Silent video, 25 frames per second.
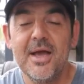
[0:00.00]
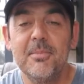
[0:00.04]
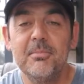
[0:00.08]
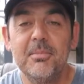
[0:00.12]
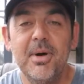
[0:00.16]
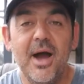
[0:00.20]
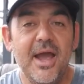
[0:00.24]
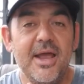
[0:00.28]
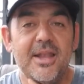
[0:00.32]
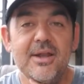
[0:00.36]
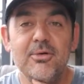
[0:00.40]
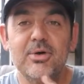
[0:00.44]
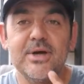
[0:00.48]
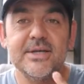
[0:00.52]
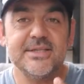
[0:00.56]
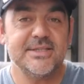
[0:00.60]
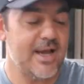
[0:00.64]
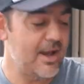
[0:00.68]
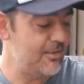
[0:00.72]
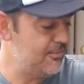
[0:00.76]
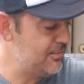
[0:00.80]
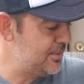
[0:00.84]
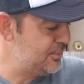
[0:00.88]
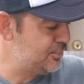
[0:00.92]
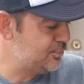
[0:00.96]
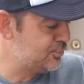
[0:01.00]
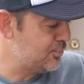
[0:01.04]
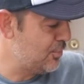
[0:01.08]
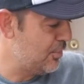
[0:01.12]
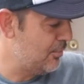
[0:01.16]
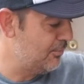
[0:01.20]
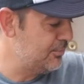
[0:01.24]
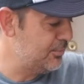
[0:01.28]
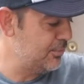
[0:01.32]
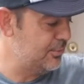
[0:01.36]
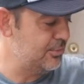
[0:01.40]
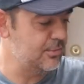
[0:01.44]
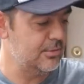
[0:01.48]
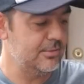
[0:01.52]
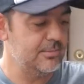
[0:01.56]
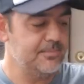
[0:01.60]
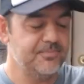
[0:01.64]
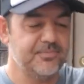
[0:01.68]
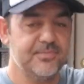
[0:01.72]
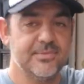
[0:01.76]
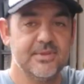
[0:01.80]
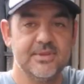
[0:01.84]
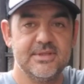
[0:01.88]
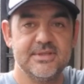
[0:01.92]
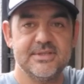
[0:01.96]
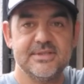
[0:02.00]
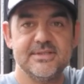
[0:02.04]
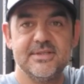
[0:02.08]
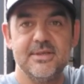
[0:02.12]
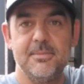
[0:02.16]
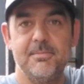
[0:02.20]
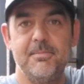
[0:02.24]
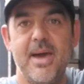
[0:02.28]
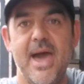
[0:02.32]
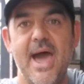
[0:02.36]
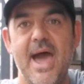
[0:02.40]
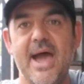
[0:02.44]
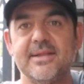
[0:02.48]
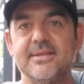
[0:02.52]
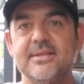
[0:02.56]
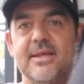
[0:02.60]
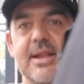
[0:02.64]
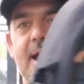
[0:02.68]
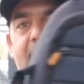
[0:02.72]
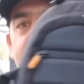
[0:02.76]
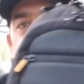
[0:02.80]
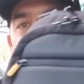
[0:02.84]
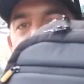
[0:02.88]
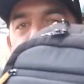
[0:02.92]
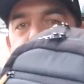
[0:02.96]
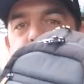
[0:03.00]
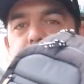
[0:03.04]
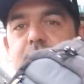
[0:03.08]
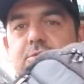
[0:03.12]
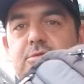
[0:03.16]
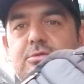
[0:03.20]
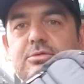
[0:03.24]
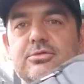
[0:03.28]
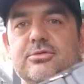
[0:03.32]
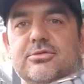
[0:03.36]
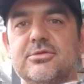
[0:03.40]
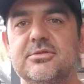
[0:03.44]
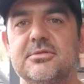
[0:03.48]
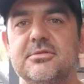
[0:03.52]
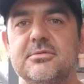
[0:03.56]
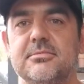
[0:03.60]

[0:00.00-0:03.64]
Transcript: But anyways, I want to show you, this is the bag that I use.